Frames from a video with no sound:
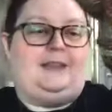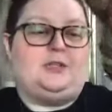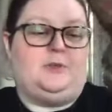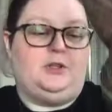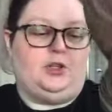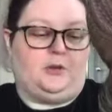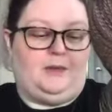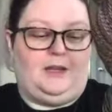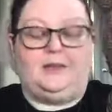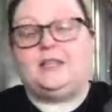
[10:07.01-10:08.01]
this one took
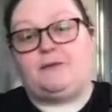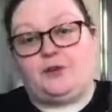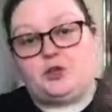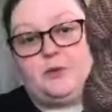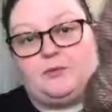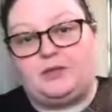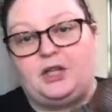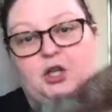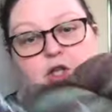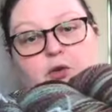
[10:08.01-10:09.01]
me, this first one
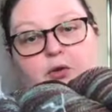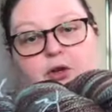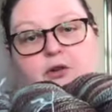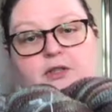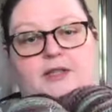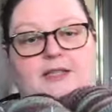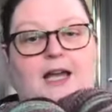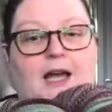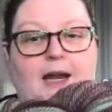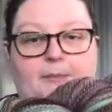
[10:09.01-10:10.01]
was two thirds of the
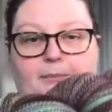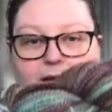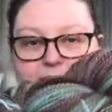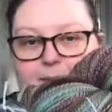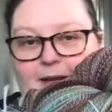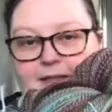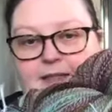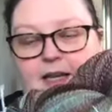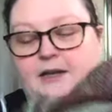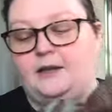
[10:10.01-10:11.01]
time by the time I got
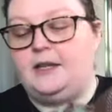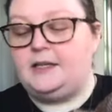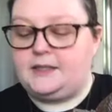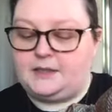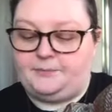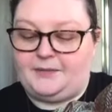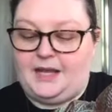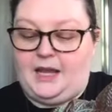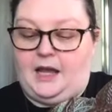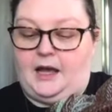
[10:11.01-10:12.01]
to the end of this.
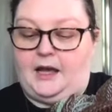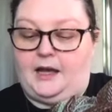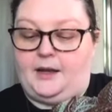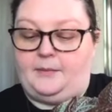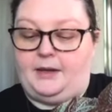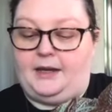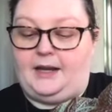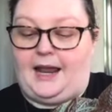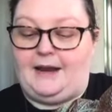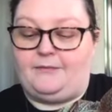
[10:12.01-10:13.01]
Um,
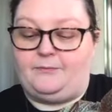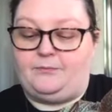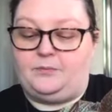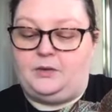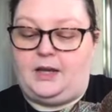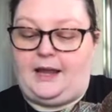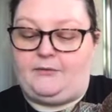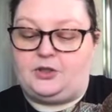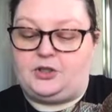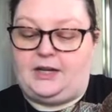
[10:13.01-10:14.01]
and I
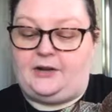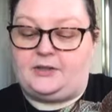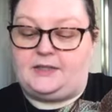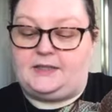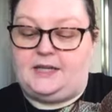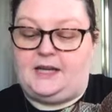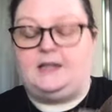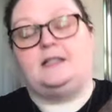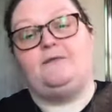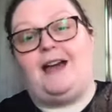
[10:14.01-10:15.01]
averaged it out to see it
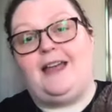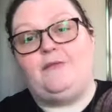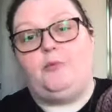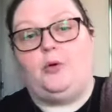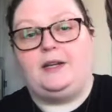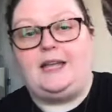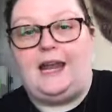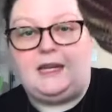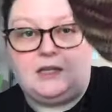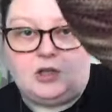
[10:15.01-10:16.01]
is
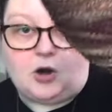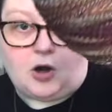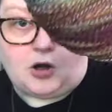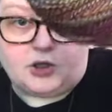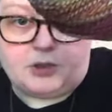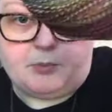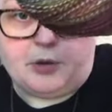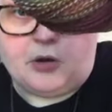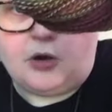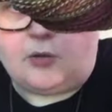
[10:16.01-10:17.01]
5.8 yards
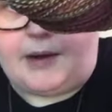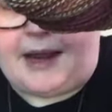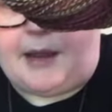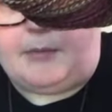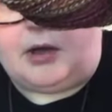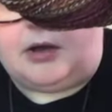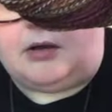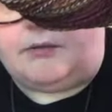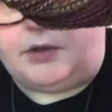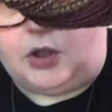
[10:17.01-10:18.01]
per gram
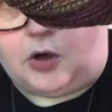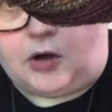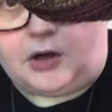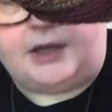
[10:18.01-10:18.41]
of yarn